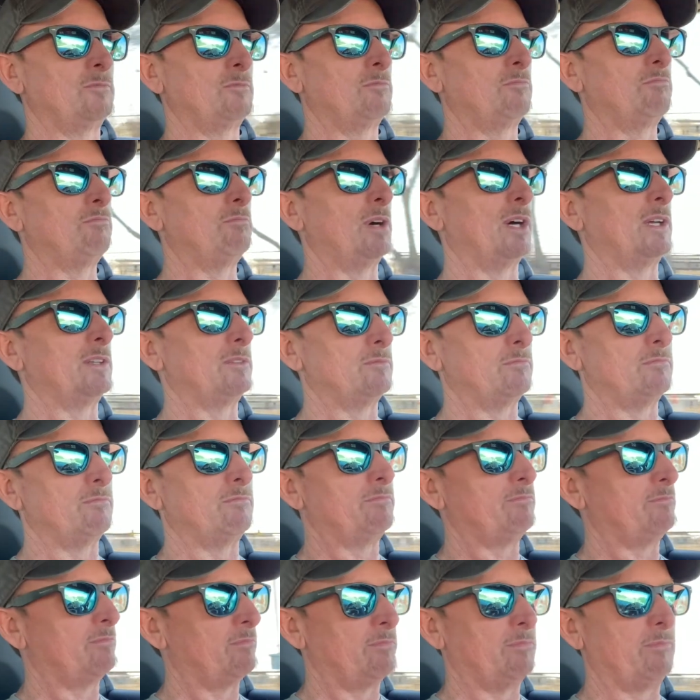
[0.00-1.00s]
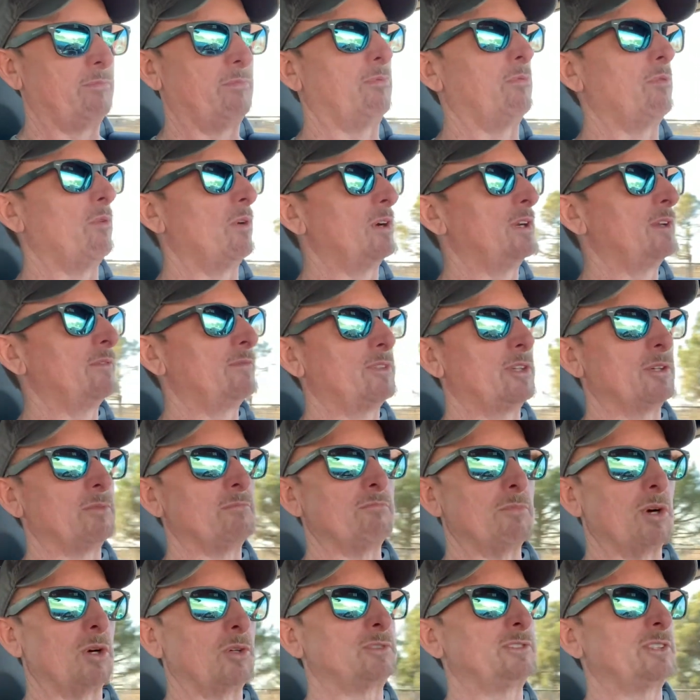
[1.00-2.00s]
But one of the
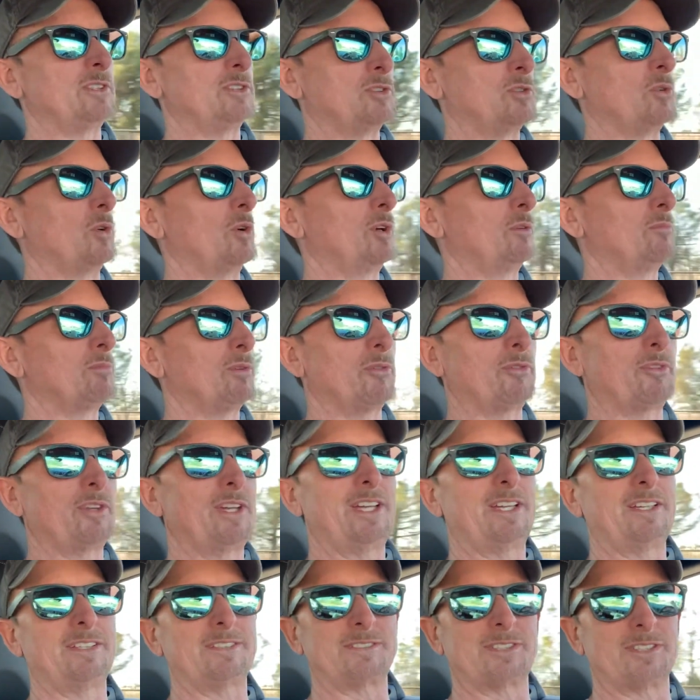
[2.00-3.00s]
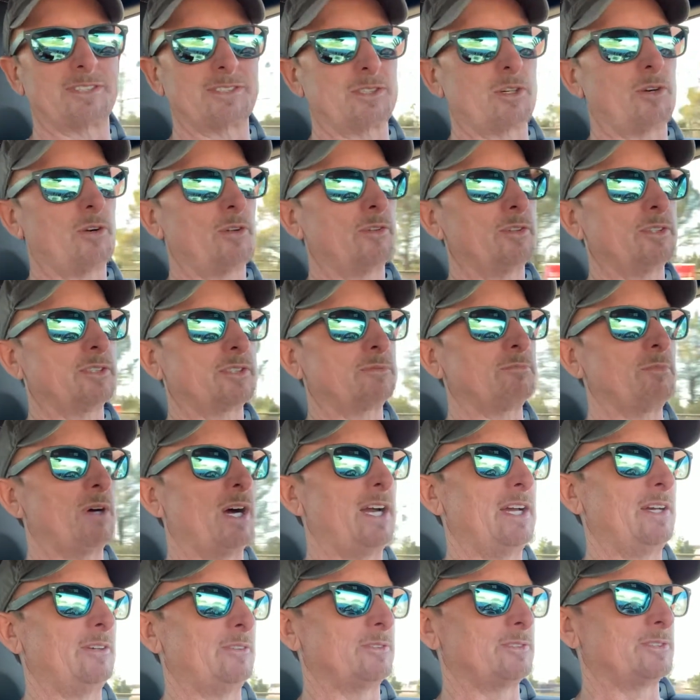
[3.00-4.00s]
most enjoyable things is all the
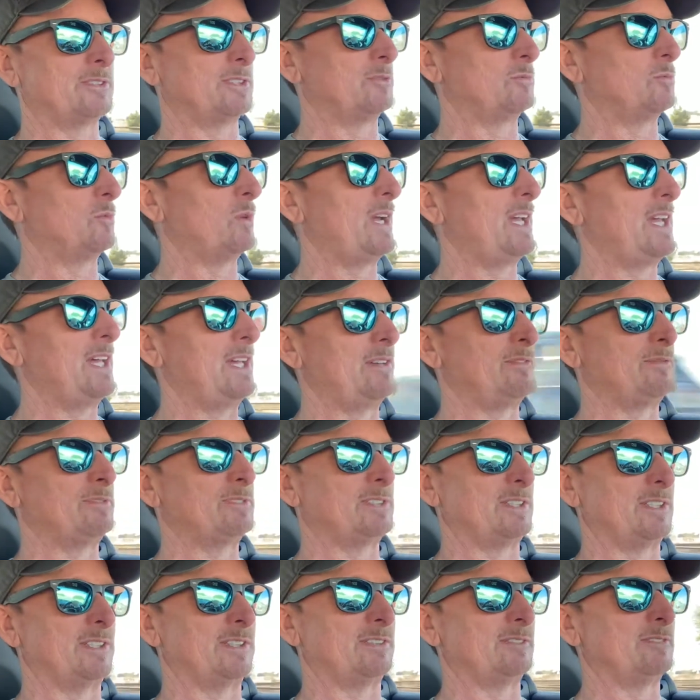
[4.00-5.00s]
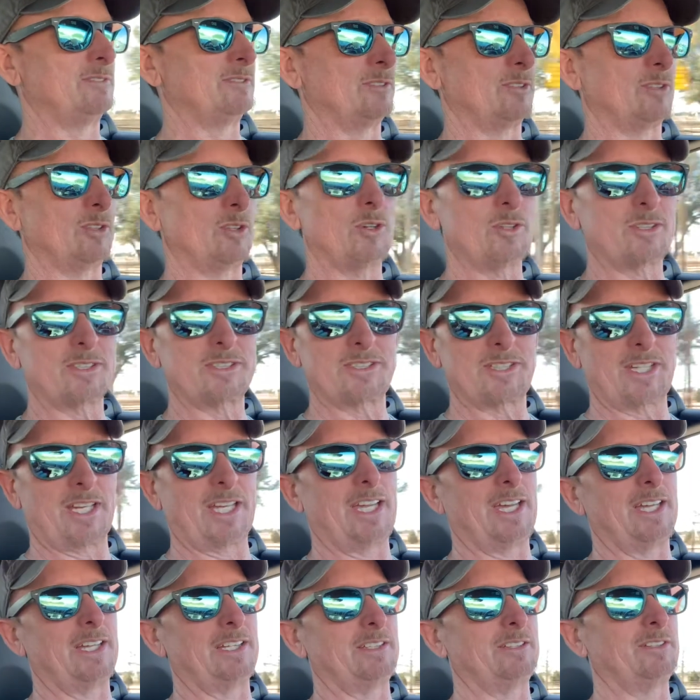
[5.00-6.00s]
smiles and waves and looks you
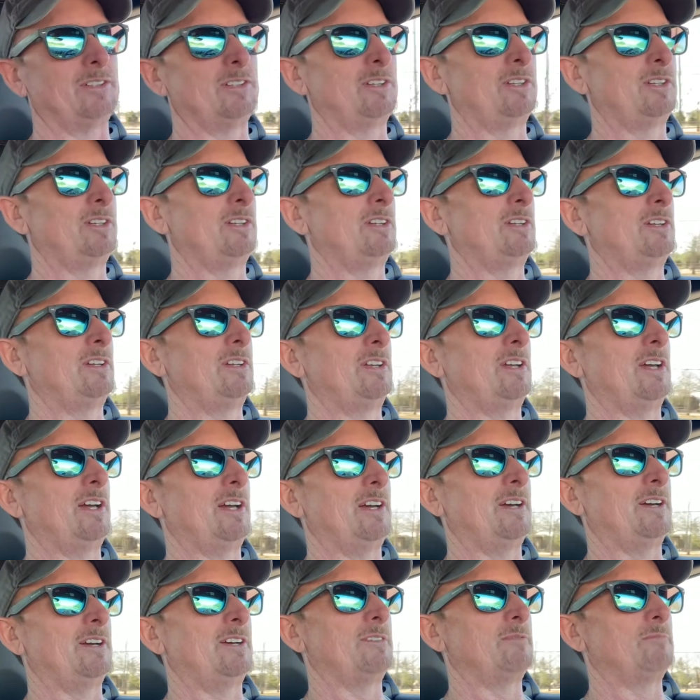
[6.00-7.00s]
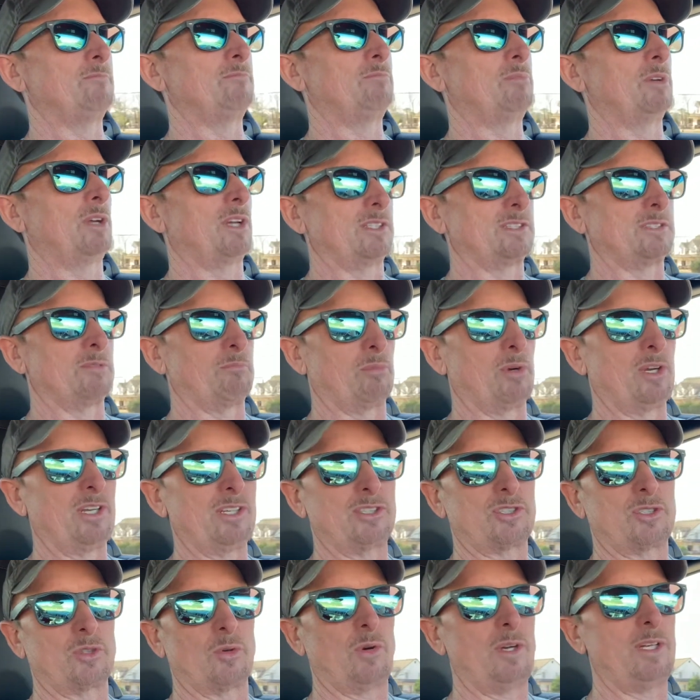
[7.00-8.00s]
get, because it
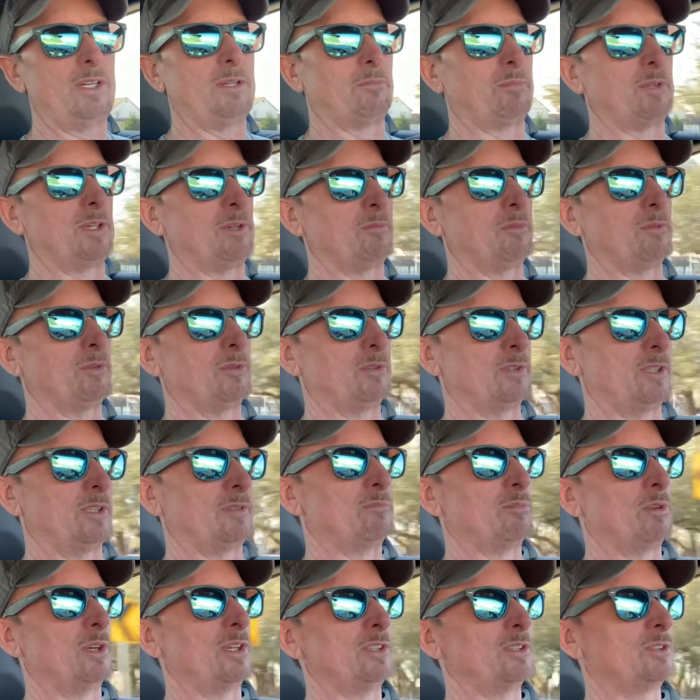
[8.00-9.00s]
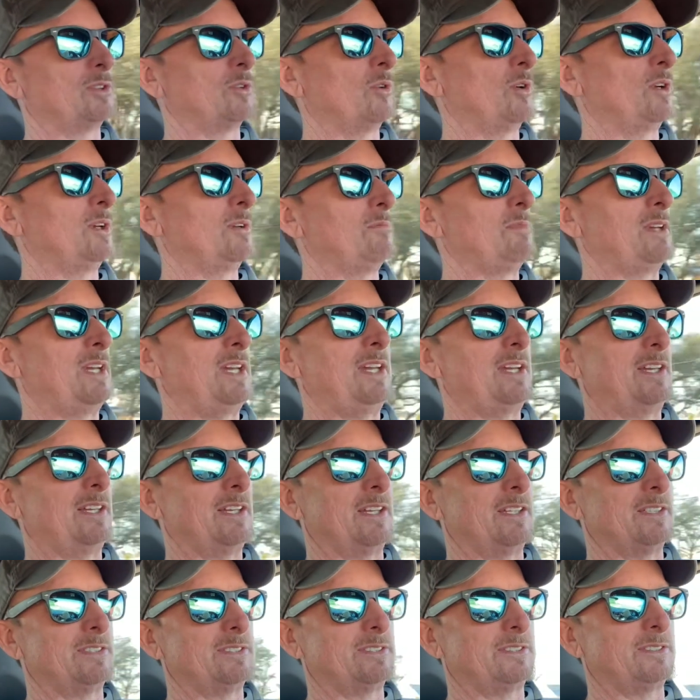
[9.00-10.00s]
brings joy to people. It brings joy to me, and
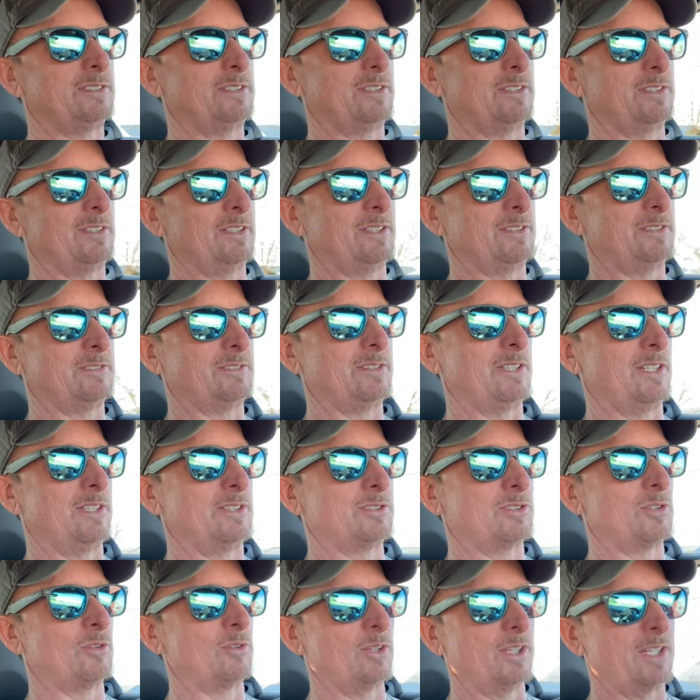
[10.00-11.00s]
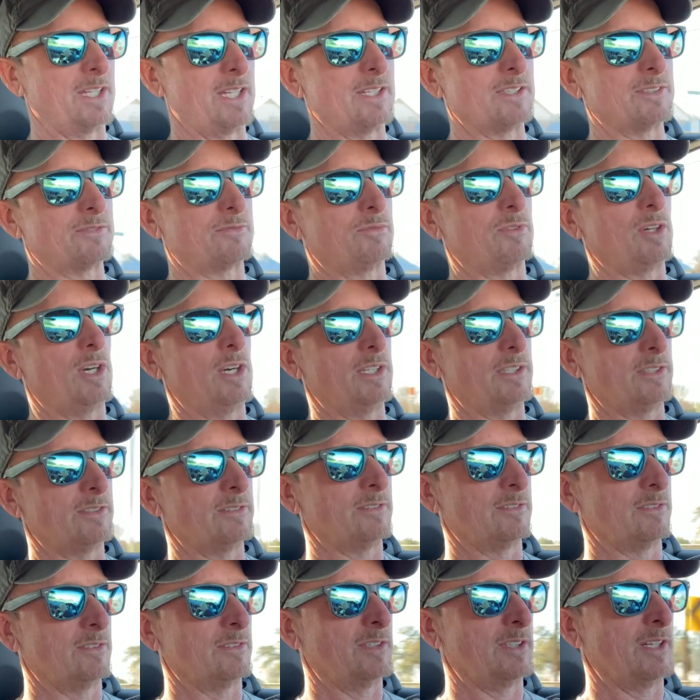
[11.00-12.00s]
it certainly is fun.
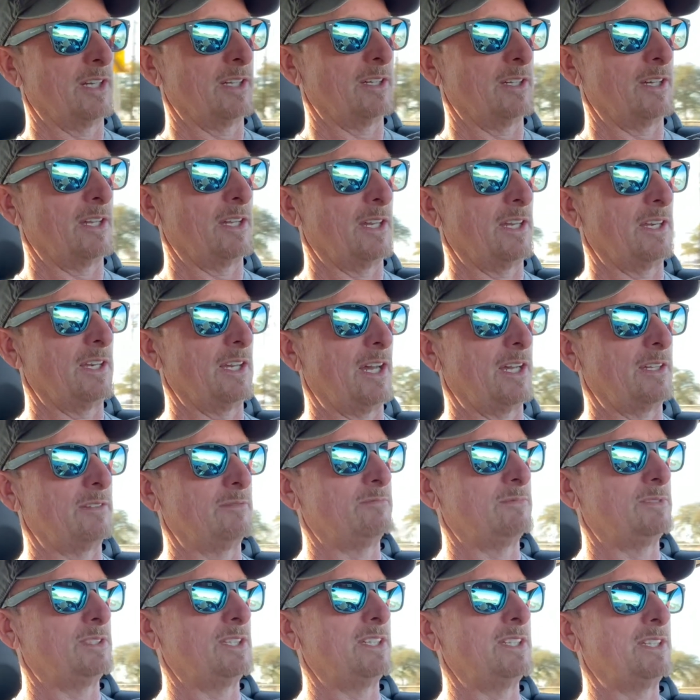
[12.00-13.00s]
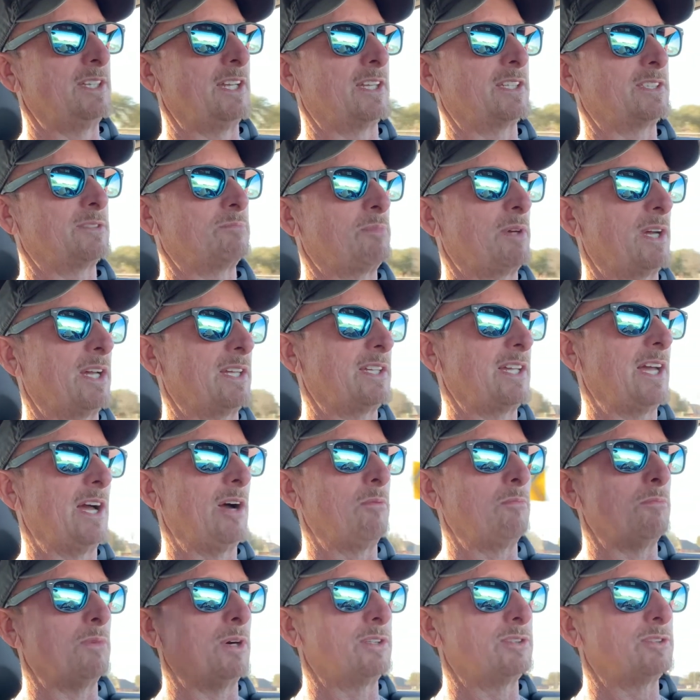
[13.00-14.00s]
And I didn't expect how
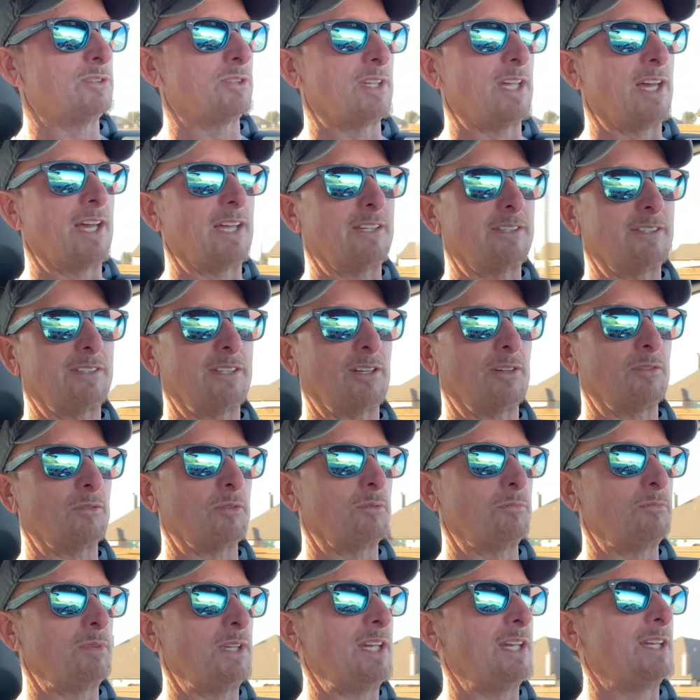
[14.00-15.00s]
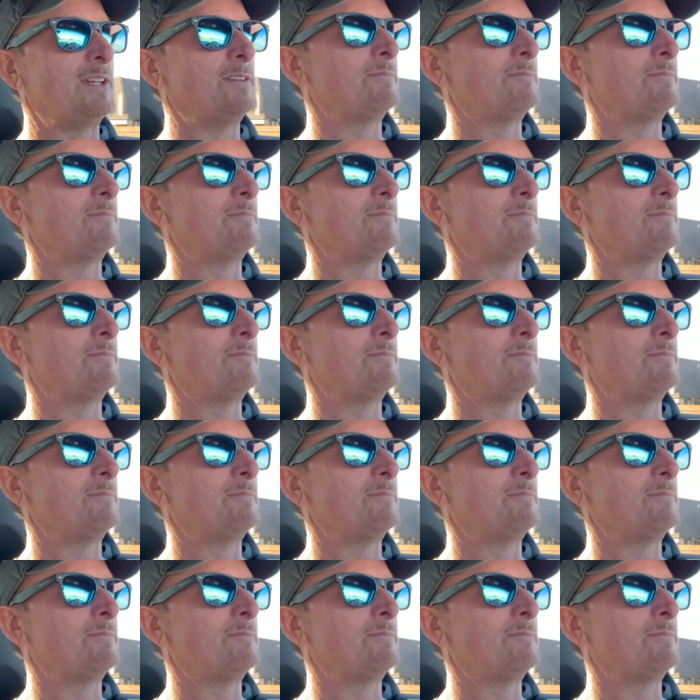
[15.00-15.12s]
much of that there would be.